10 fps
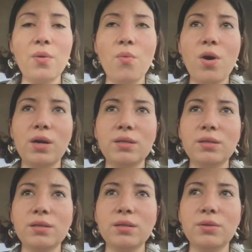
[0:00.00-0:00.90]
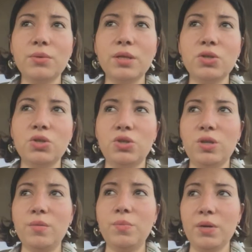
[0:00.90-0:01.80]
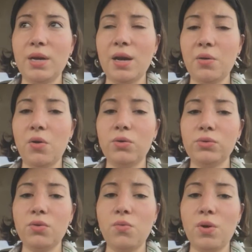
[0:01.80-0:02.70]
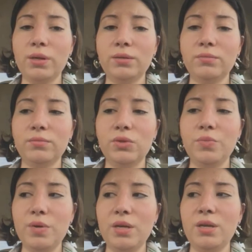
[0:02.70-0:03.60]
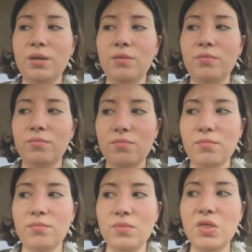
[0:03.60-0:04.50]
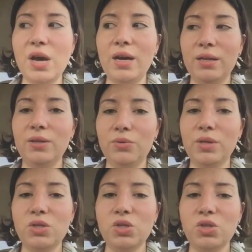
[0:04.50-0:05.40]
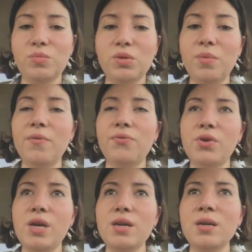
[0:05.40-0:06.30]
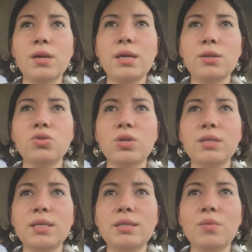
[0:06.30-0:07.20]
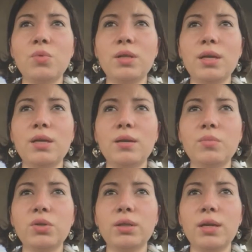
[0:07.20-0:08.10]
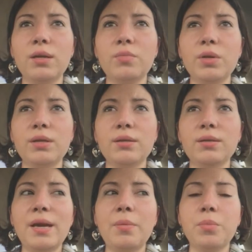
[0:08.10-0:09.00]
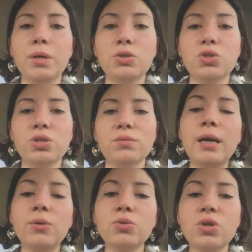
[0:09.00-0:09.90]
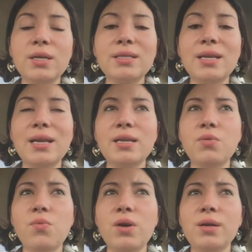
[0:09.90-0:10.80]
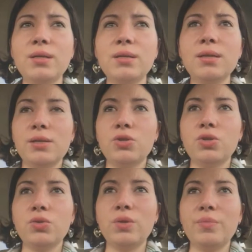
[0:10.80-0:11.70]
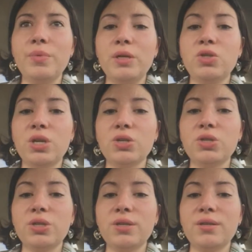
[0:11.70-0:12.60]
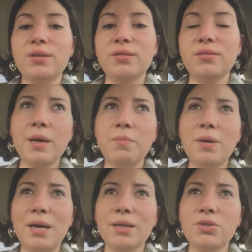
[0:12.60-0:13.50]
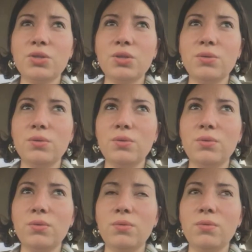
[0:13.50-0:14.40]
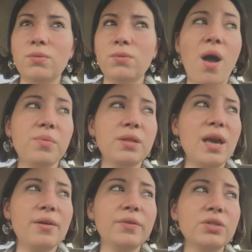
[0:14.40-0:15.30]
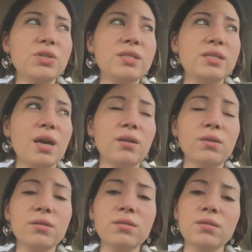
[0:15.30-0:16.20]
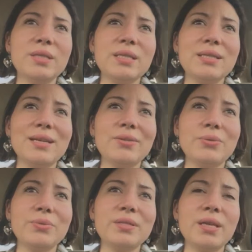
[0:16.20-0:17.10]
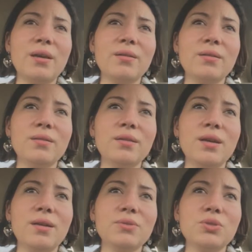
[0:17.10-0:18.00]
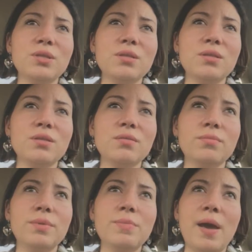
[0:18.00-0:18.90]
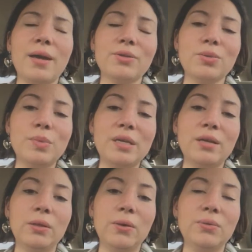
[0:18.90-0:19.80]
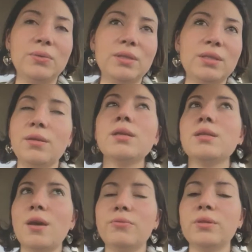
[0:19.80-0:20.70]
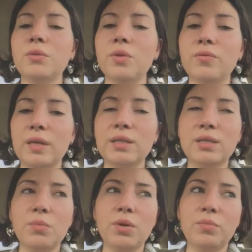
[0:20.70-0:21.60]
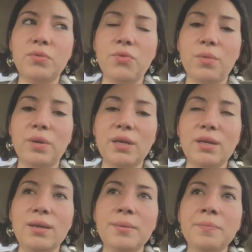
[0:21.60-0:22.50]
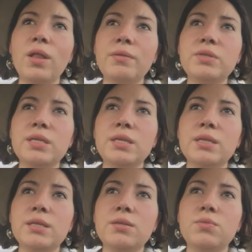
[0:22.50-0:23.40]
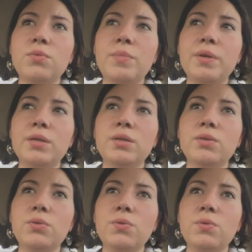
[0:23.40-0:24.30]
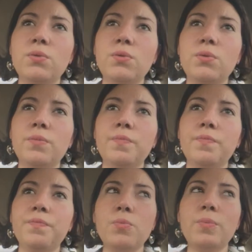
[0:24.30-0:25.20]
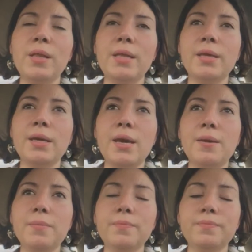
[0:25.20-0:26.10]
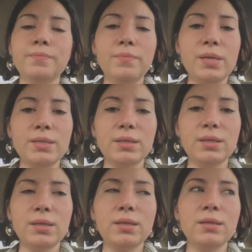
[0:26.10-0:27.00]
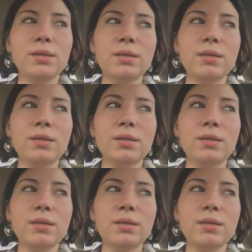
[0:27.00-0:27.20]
I want a relationship, but I also want to be not in a relationship, to be free. I didn't trust that someone like him could like me that much. I don't trust that anyone can do the big gesture. I'm back to probably having to settle. But since I don't settle, I'll just be back to being alone. He definitely will find someone before me. All I've seen is women who play the game, basically.